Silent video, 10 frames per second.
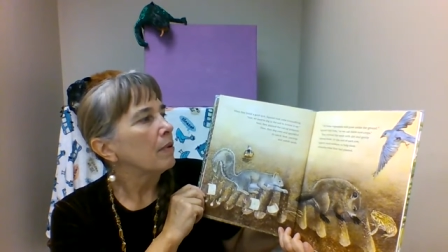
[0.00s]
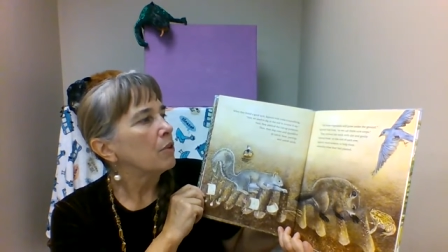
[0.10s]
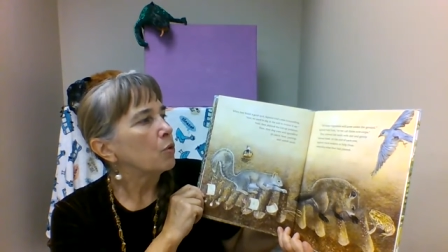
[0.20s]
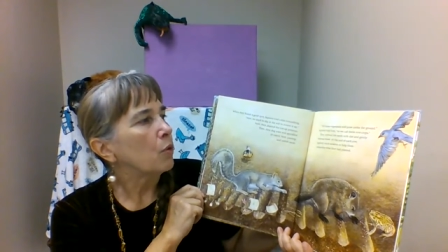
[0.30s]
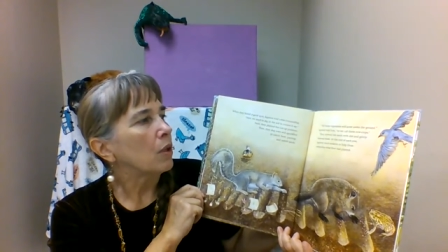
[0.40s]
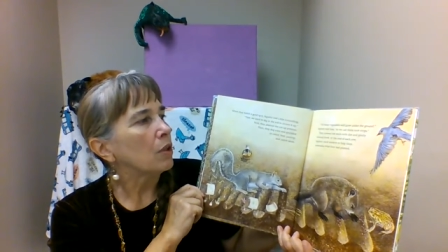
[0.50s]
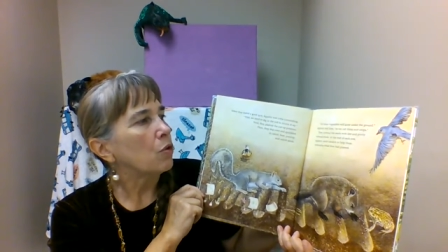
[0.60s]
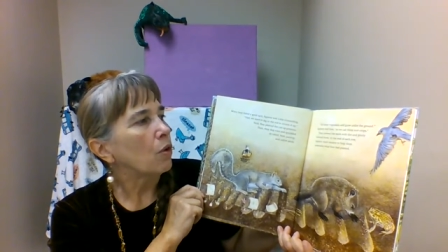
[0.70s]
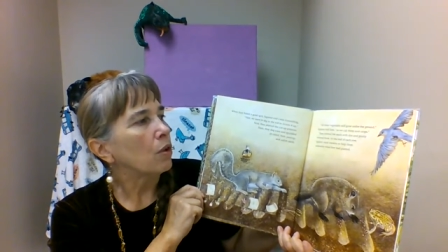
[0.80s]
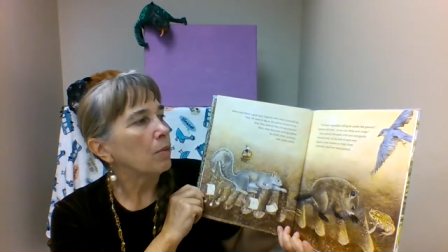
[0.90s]
Squirrel
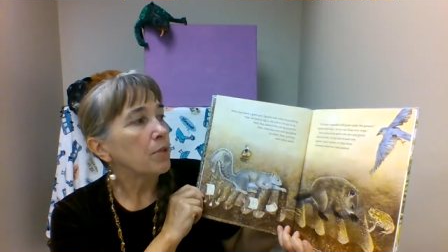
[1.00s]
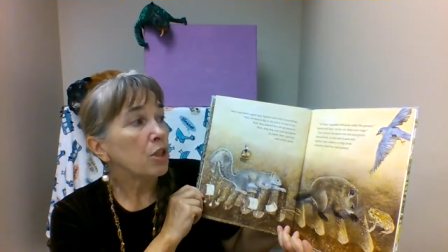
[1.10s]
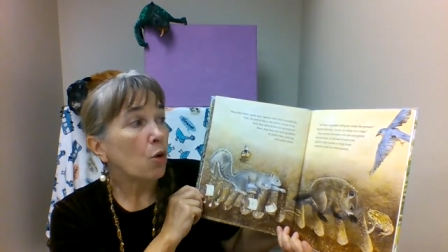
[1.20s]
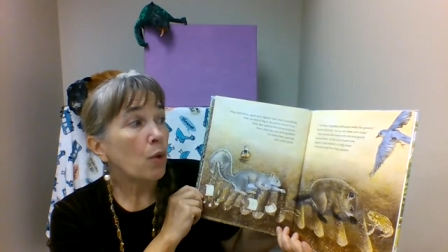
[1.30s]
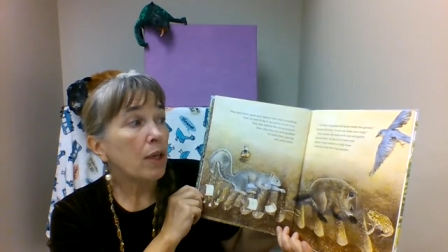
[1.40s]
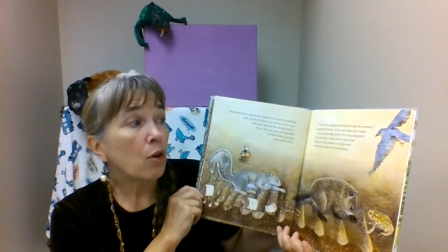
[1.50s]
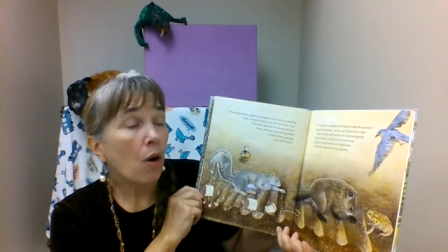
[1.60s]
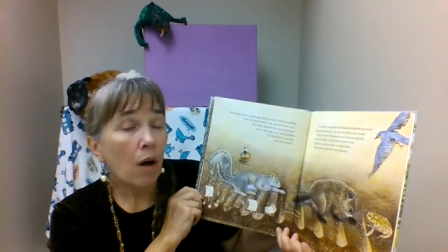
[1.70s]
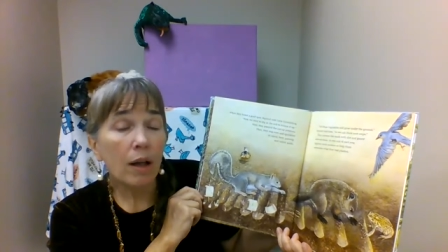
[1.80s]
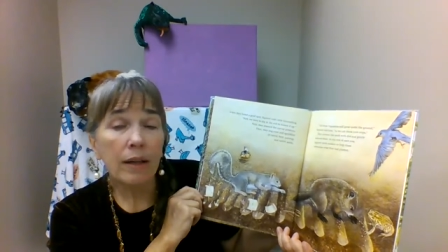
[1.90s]
told him. So we
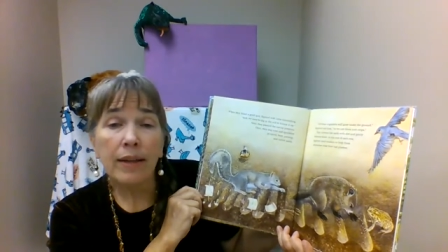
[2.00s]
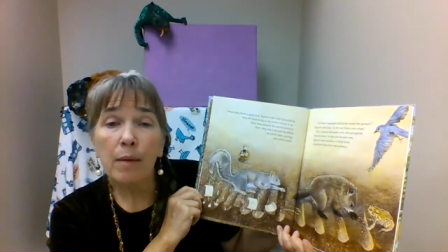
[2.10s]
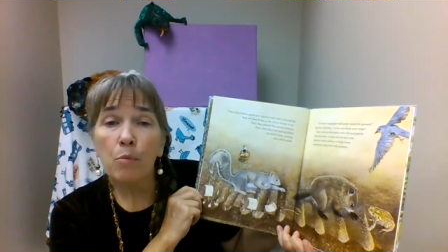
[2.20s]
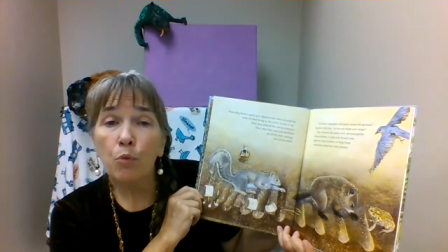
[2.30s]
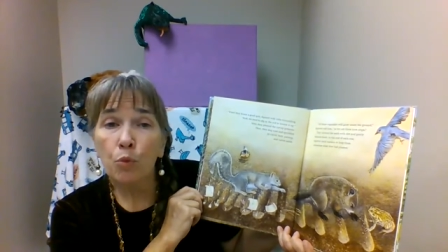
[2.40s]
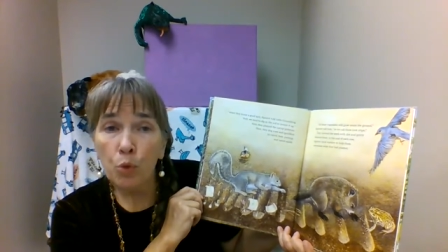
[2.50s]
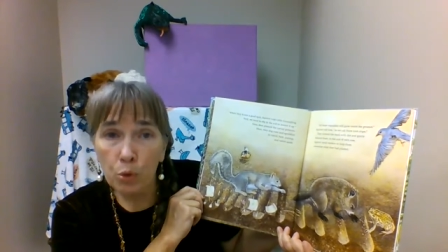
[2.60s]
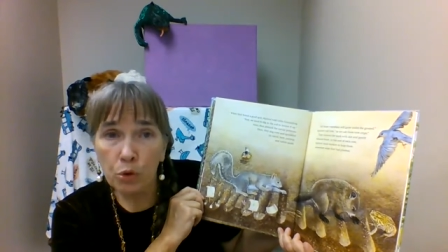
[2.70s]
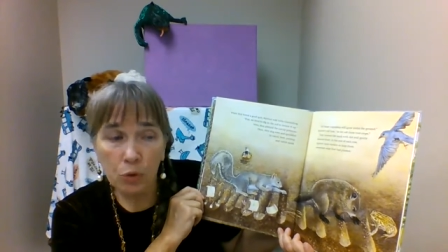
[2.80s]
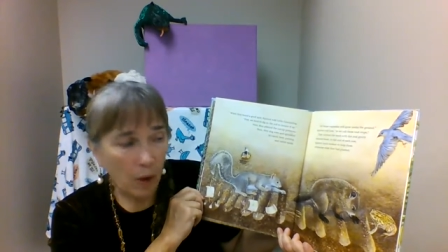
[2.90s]
call them
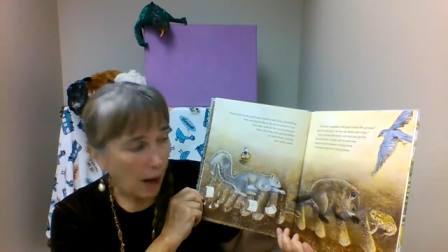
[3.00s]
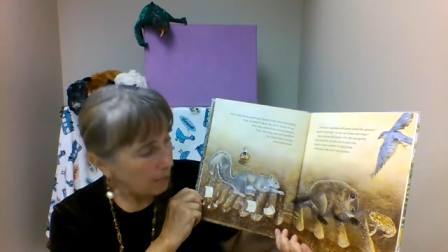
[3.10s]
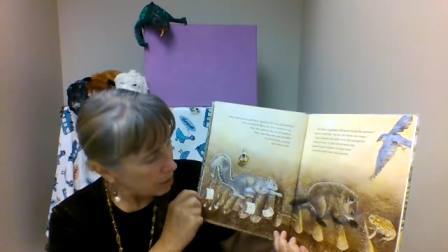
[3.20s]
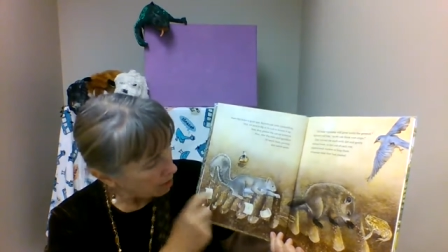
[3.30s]
root crops